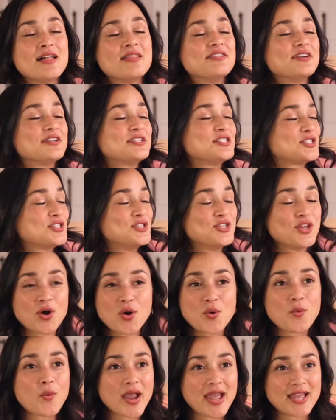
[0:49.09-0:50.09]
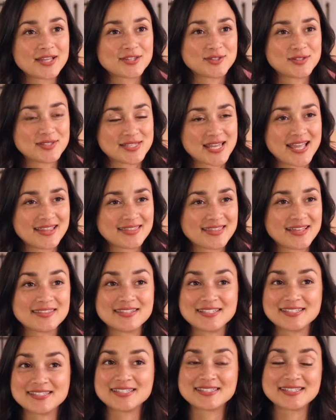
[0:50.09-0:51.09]
there is no way to say that
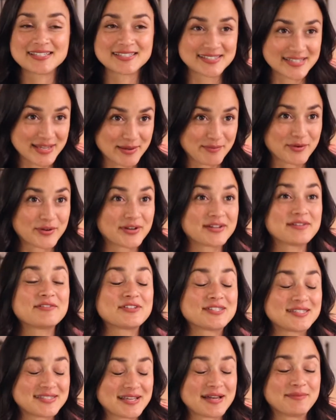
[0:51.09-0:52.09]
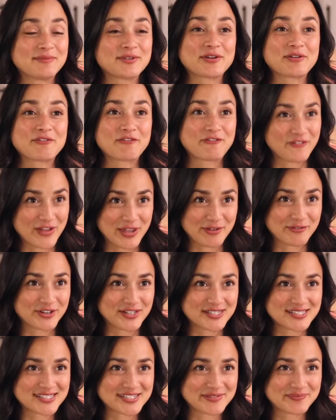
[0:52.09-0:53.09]
this is a summer
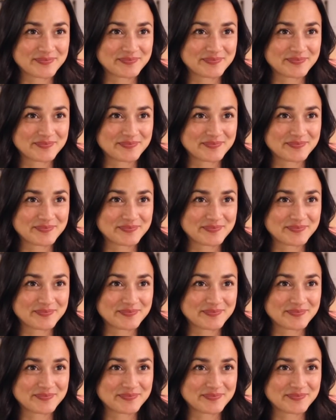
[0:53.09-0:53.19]
favorite.